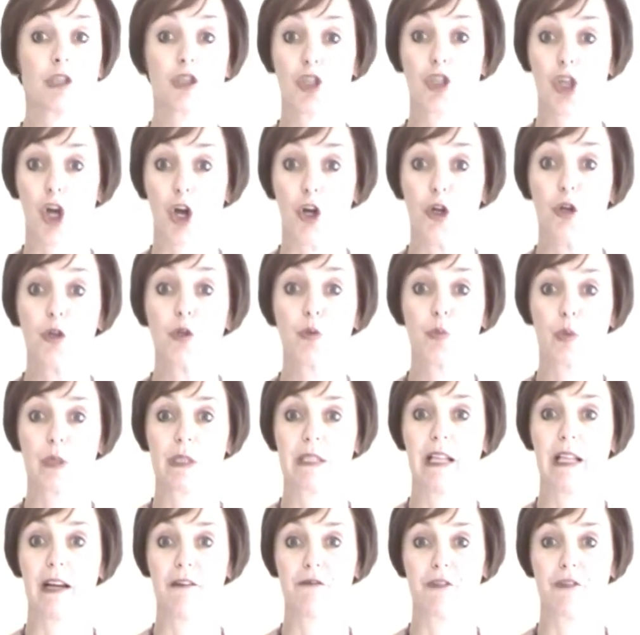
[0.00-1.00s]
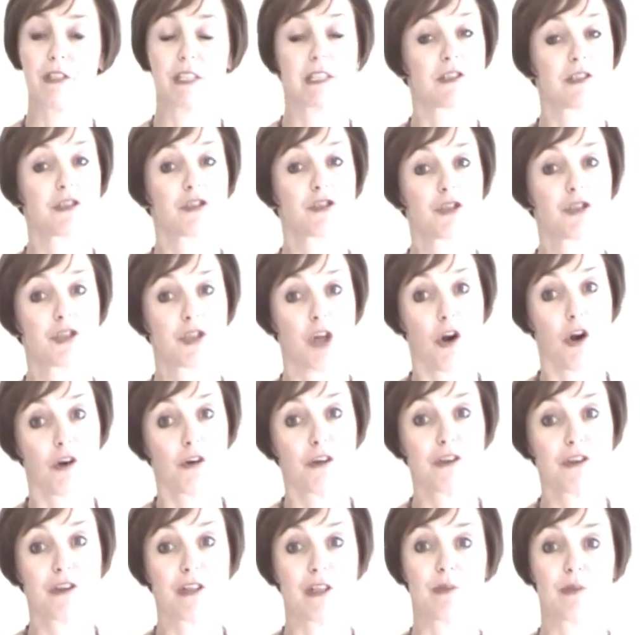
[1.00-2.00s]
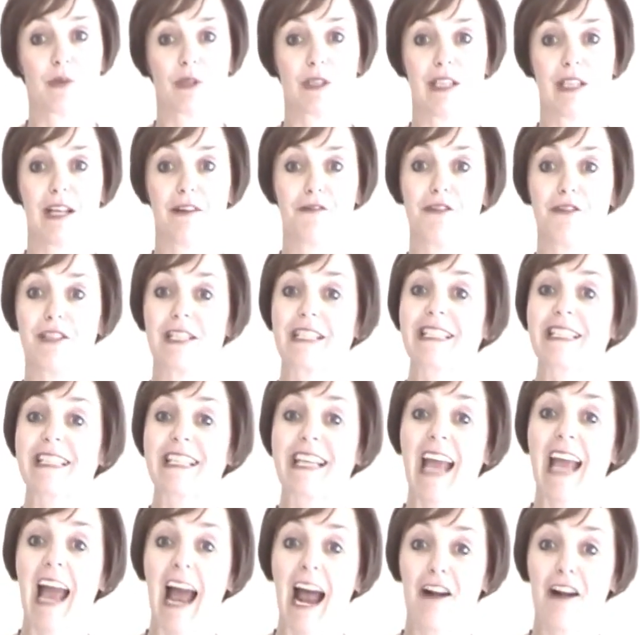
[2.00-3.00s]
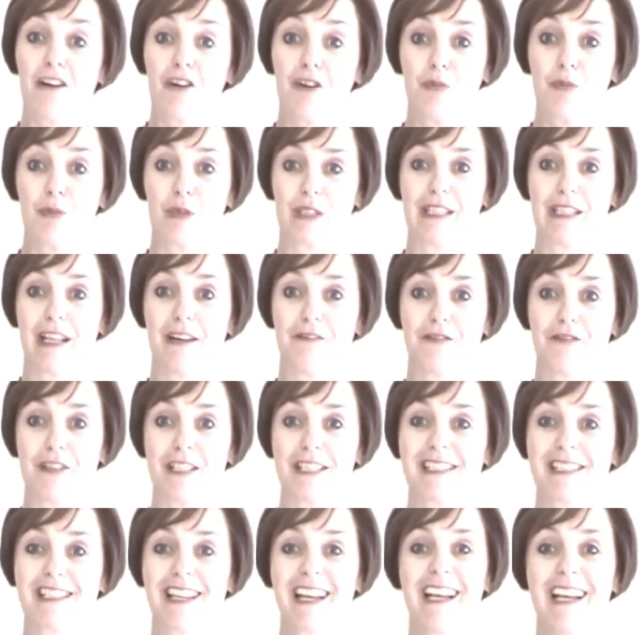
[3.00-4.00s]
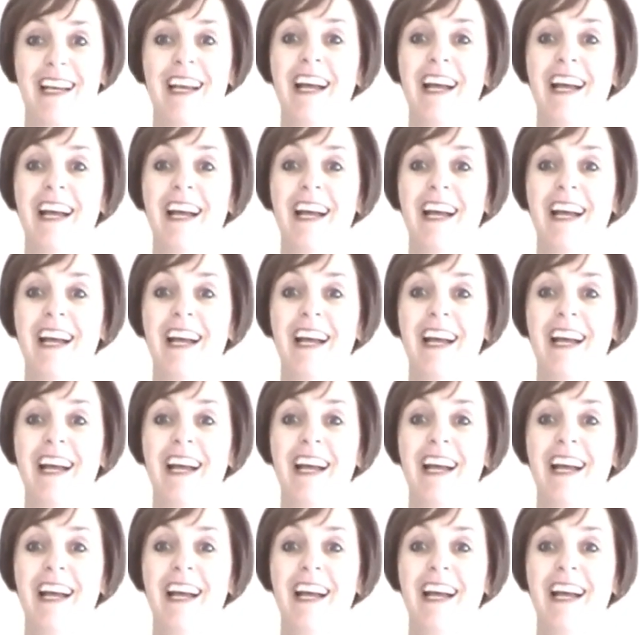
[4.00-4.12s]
Joan would love this, Dorothy would love this, Karen would love this.